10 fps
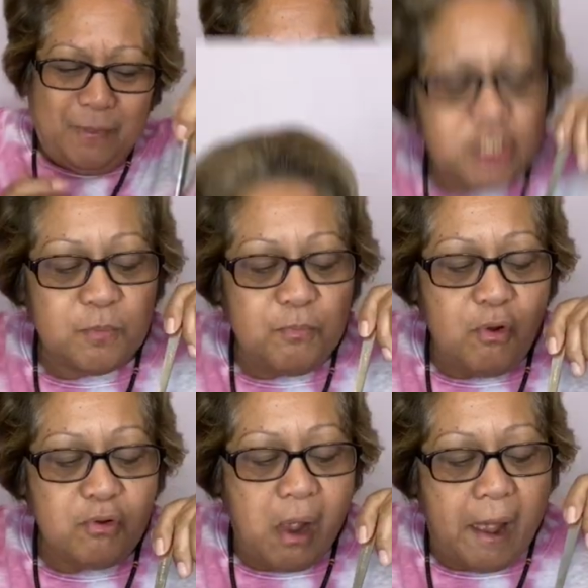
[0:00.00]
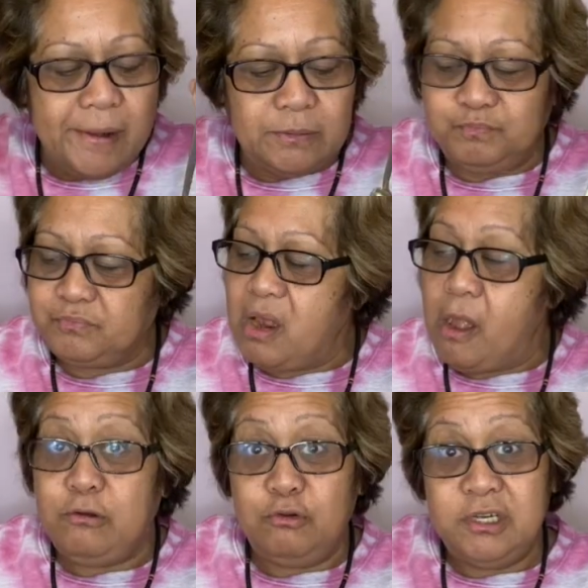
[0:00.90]
to support
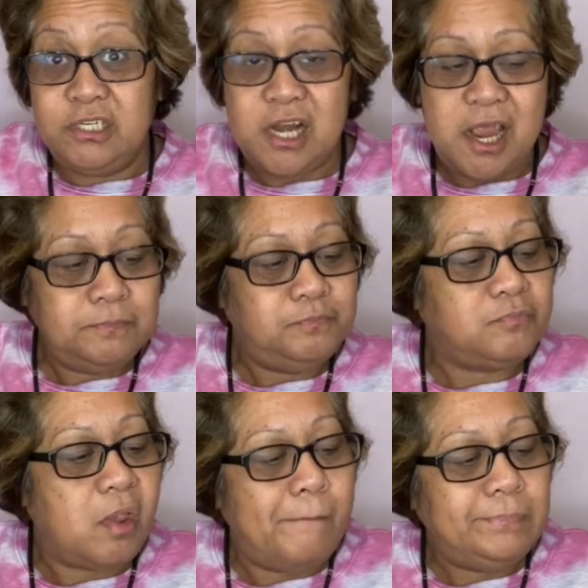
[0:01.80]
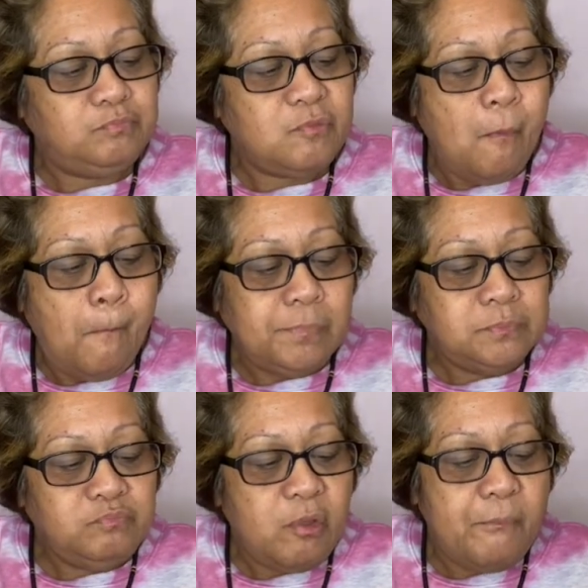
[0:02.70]
Queensland,
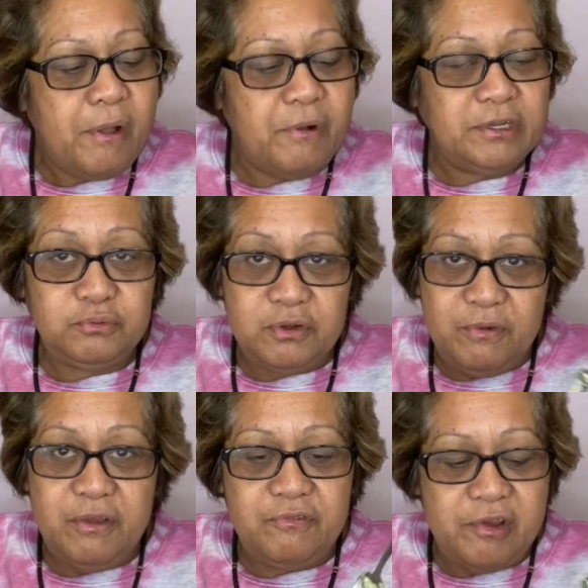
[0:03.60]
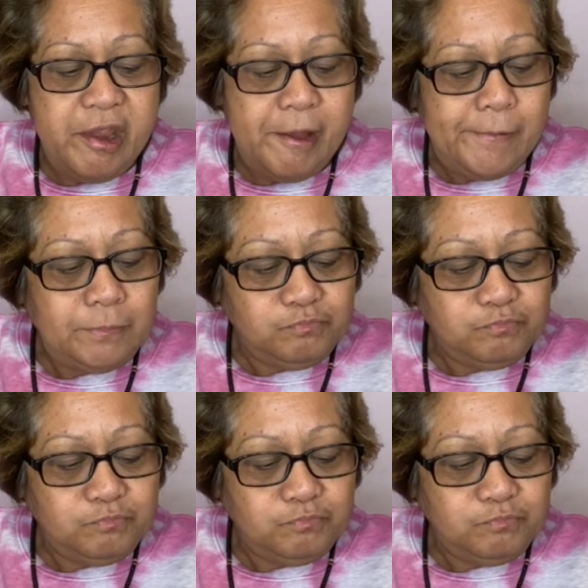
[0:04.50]
but once we moved here